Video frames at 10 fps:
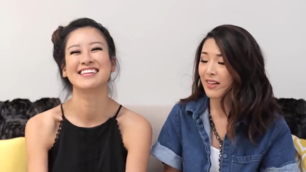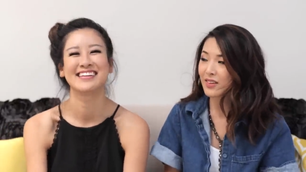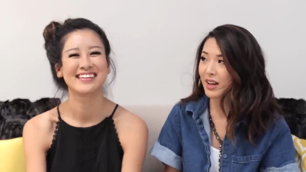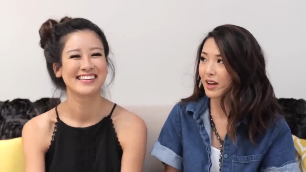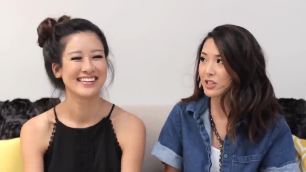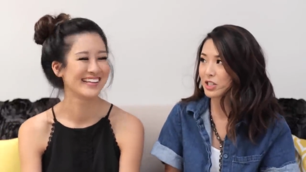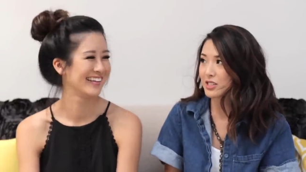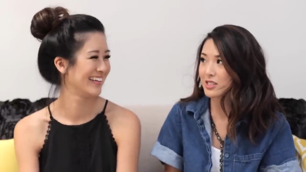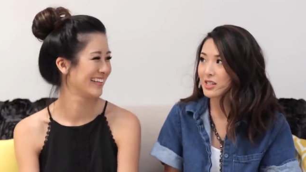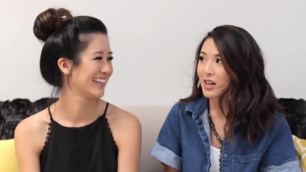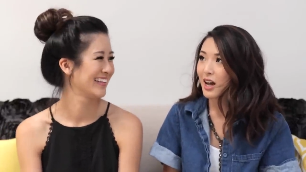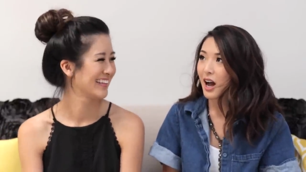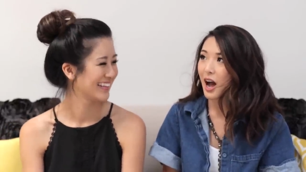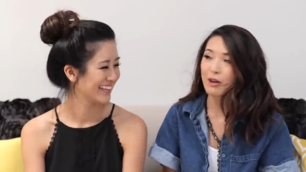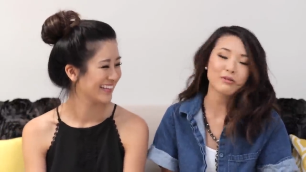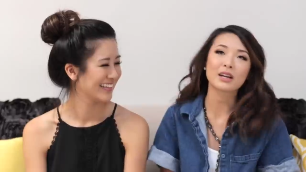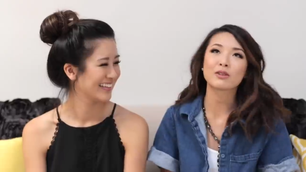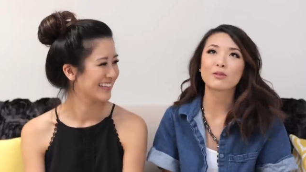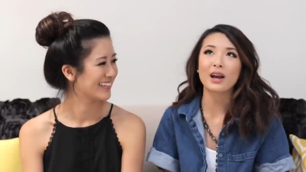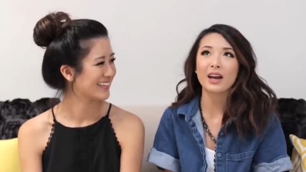Speaker 1: And then I just, I
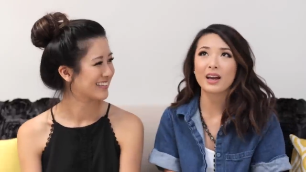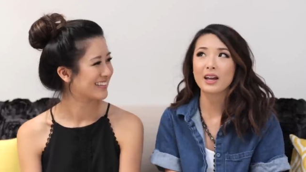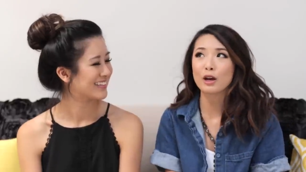ran away.